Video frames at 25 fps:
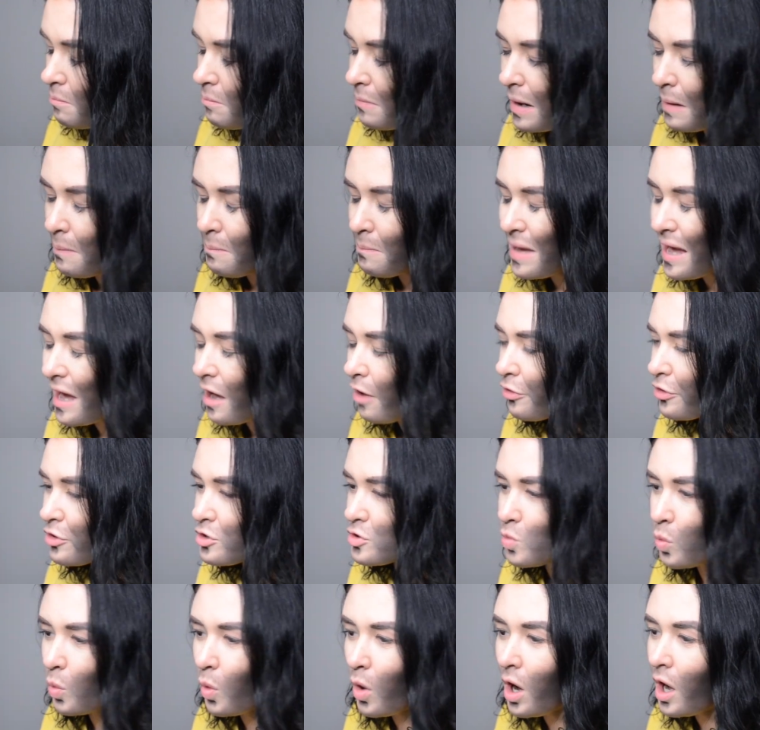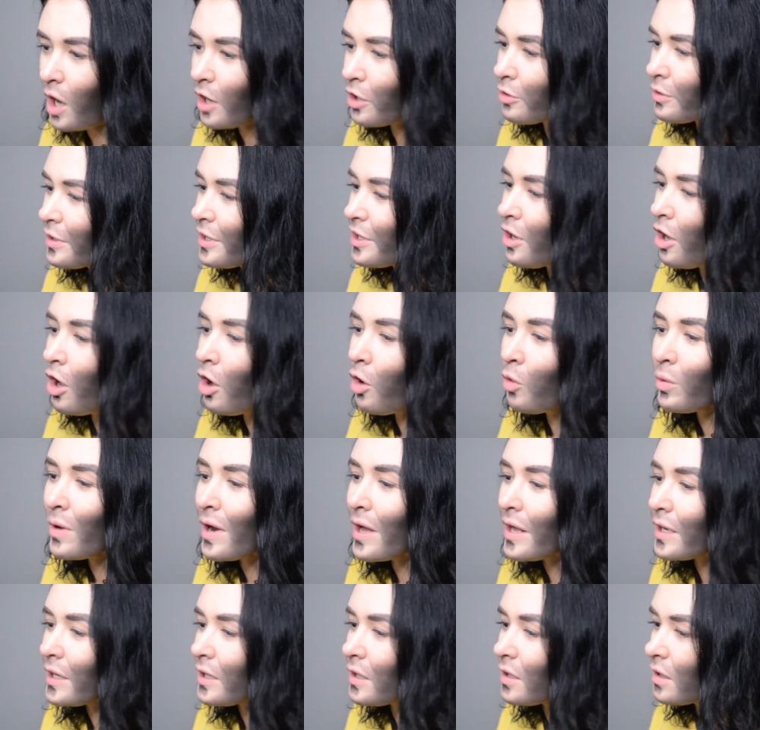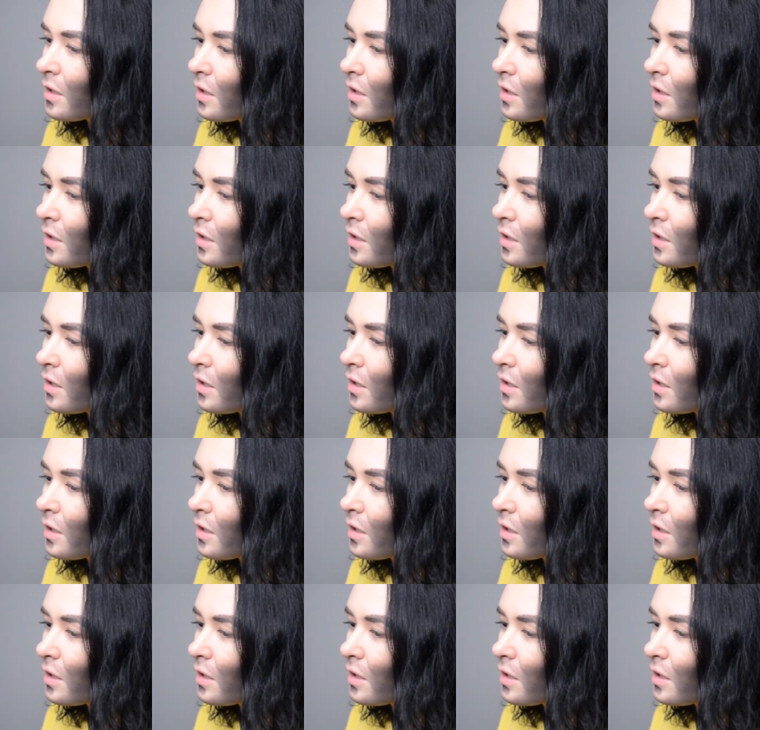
My mouth is watering already.